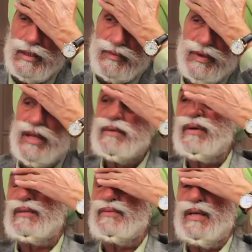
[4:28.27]
The feeling
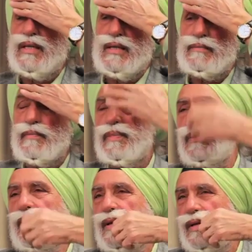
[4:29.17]
was very,
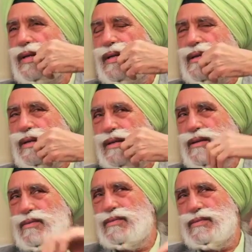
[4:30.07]

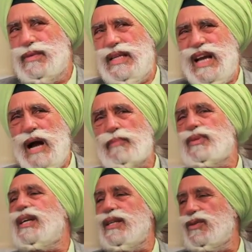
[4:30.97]
very
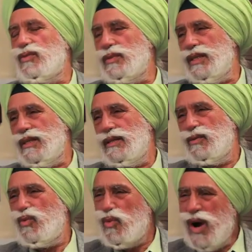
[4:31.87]
upsetting to me.
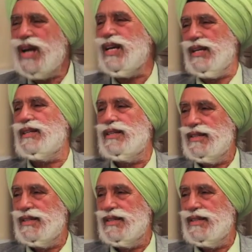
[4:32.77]
Why?